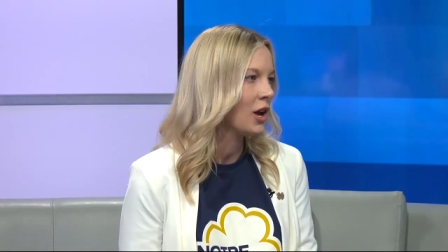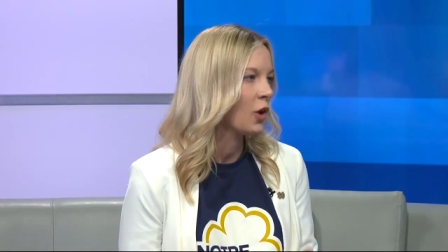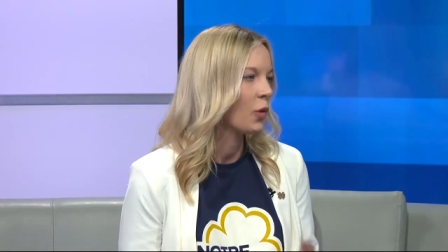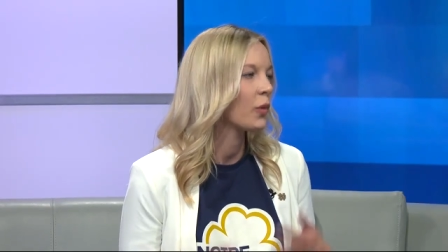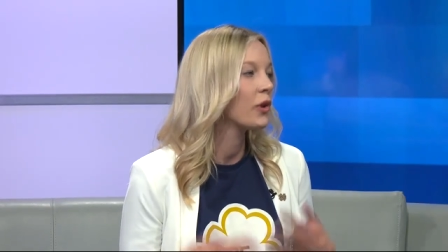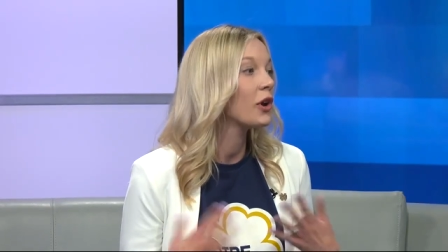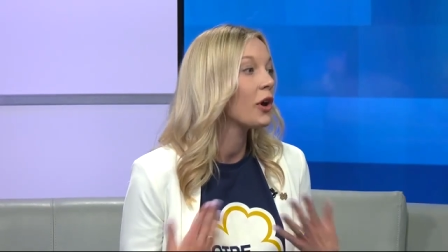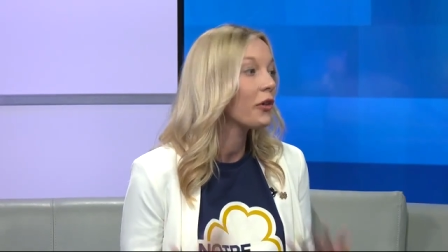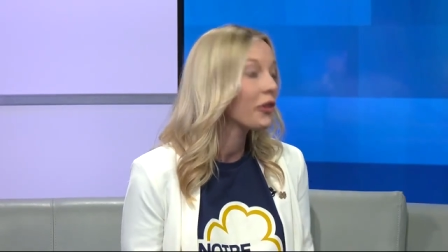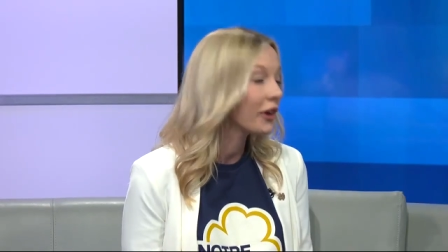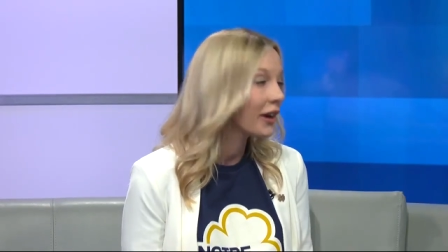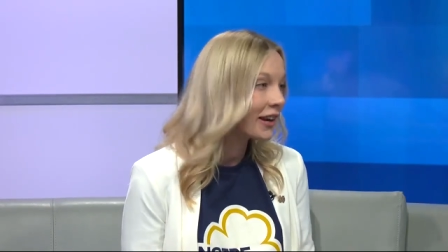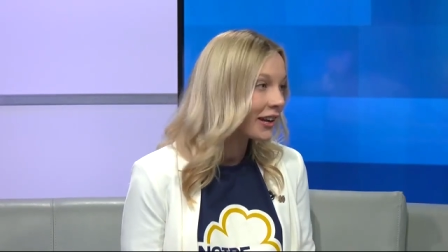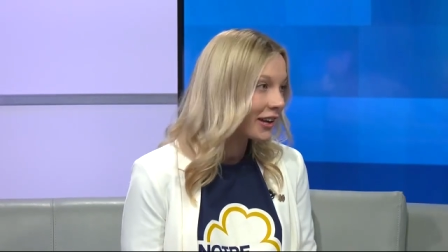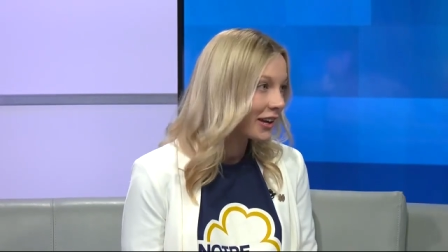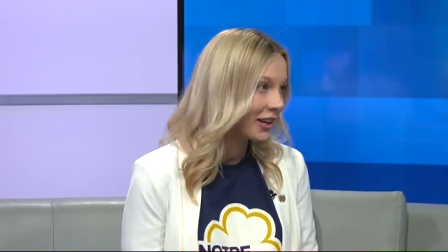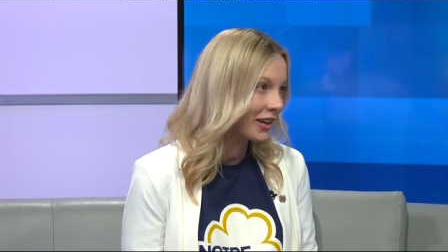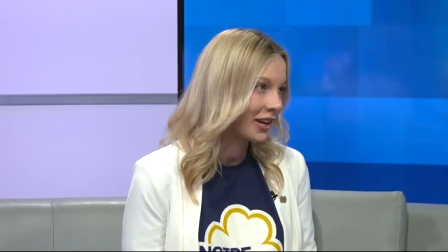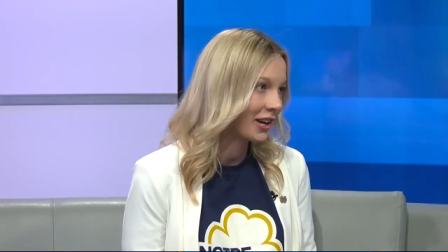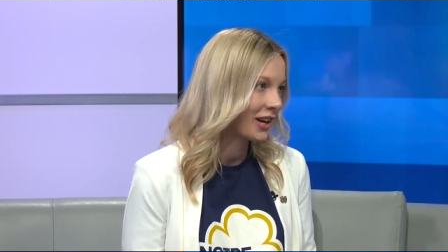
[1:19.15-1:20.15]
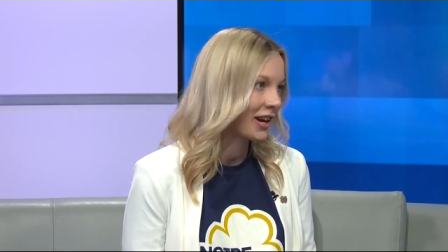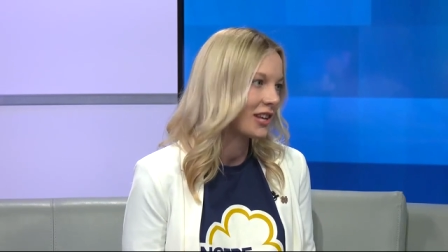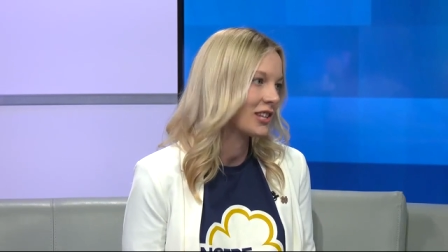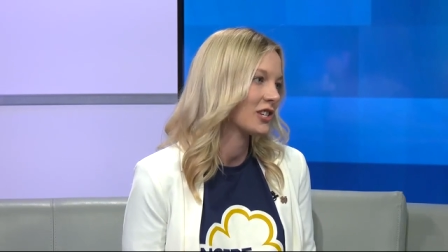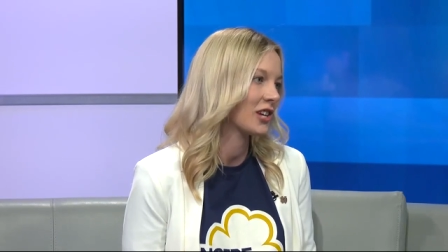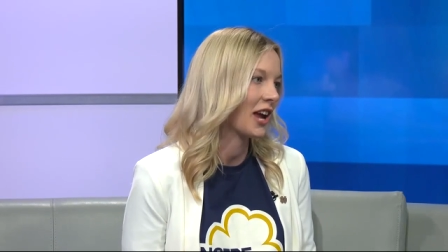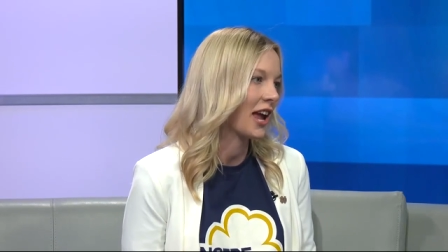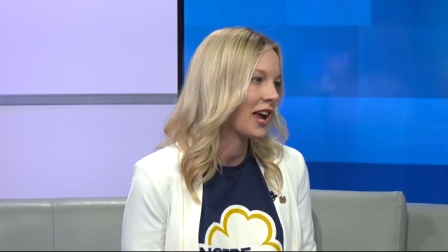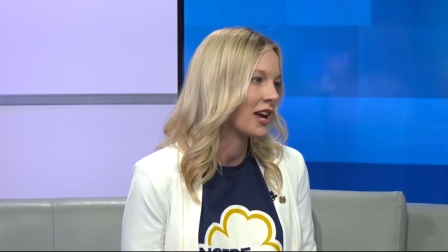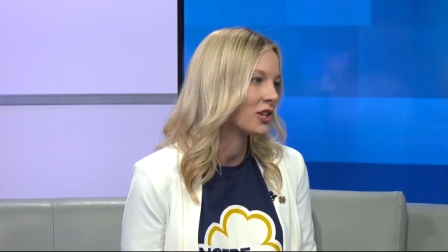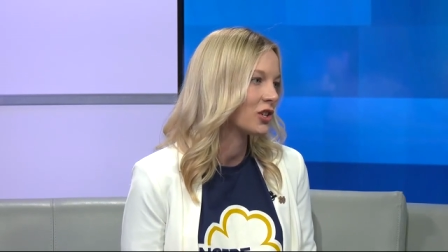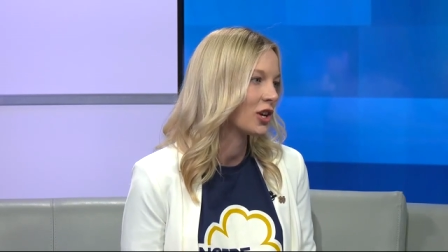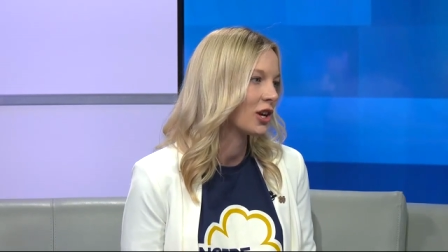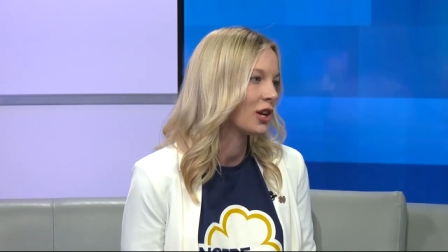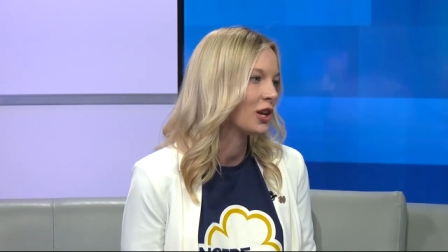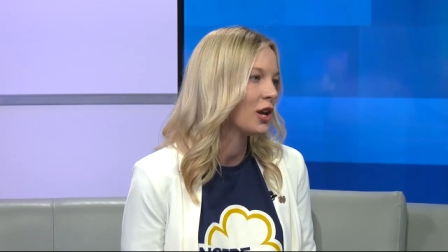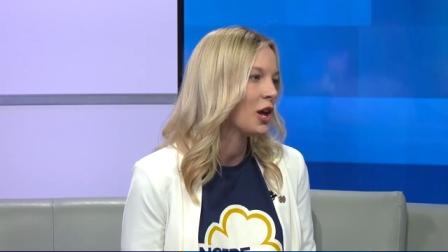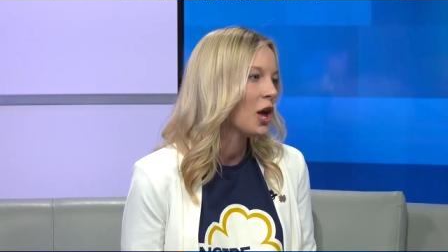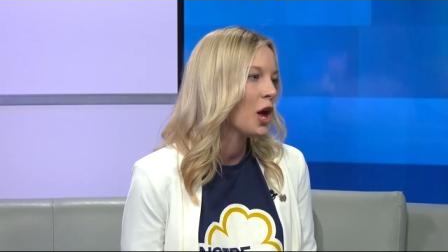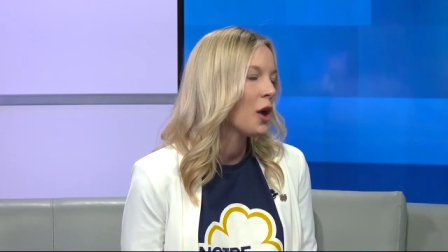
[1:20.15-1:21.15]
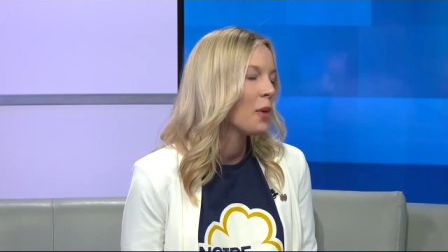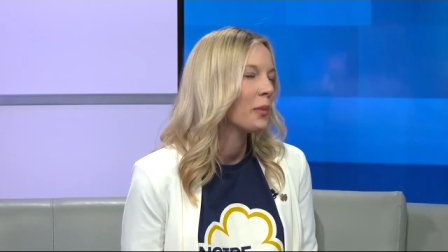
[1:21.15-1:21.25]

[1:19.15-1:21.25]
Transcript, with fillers: we know they're going to get a good education,